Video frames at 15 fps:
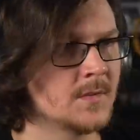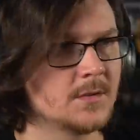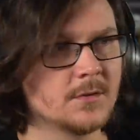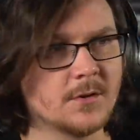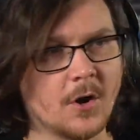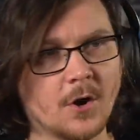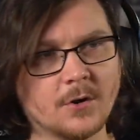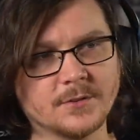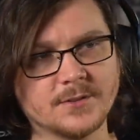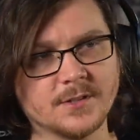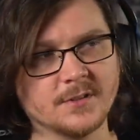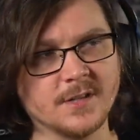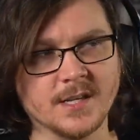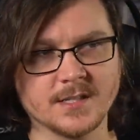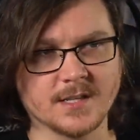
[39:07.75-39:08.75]
Dude, old
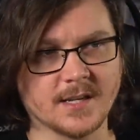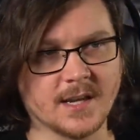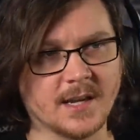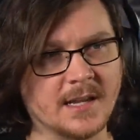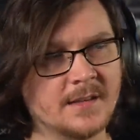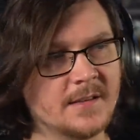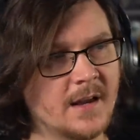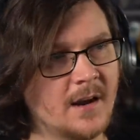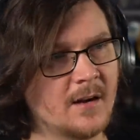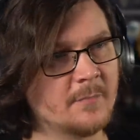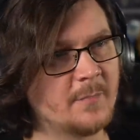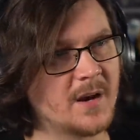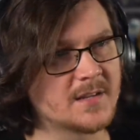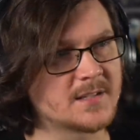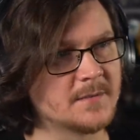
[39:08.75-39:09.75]
dude needs to get in there and
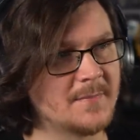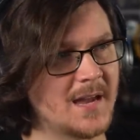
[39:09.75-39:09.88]
bust some